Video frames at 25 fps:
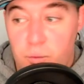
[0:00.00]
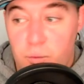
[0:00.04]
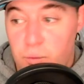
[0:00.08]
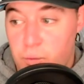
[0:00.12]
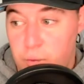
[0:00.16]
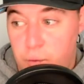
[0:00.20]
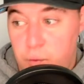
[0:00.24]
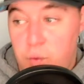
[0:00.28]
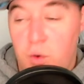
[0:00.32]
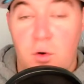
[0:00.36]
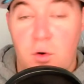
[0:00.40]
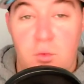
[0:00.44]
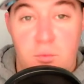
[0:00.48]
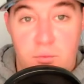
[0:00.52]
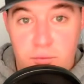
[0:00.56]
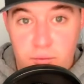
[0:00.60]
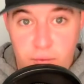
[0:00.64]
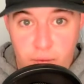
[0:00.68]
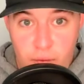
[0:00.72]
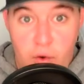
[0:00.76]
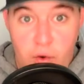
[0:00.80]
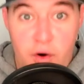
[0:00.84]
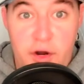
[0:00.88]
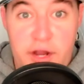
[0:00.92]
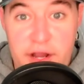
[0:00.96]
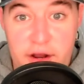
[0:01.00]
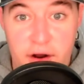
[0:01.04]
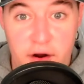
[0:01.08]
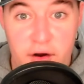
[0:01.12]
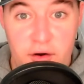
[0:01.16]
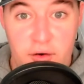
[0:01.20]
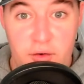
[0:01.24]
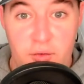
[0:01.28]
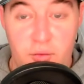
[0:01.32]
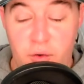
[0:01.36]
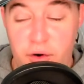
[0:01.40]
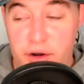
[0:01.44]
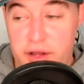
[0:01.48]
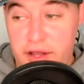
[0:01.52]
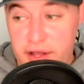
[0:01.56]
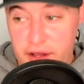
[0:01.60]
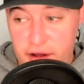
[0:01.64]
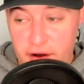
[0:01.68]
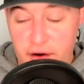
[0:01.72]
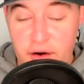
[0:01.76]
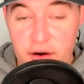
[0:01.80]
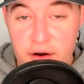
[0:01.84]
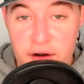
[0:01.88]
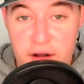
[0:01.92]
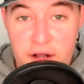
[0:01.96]
we're here. We're
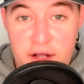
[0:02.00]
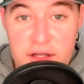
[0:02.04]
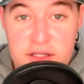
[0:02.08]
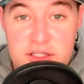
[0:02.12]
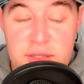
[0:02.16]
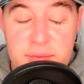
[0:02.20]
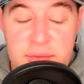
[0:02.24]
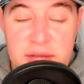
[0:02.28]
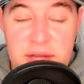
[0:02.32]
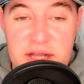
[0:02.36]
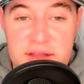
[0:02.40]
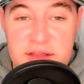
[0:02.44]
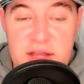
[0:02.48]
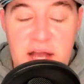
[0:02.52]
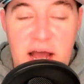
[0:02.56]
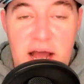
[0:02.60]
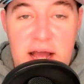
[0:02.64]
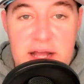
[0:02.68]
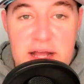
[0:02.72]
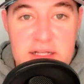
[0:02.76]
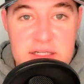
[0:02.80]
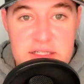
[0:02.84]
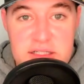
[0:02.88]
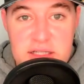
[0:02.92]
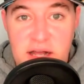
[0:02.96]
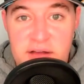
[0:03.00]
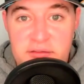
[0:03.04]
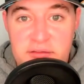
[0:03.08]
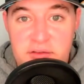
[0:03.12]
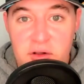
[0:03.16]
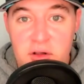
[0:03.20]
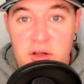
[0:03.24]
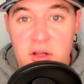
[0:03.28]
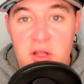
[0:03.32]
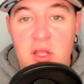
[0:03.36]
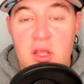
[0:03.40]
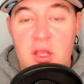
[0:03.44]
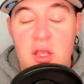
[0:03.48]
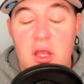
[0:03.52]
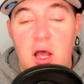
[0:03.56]
here to be at the highest level.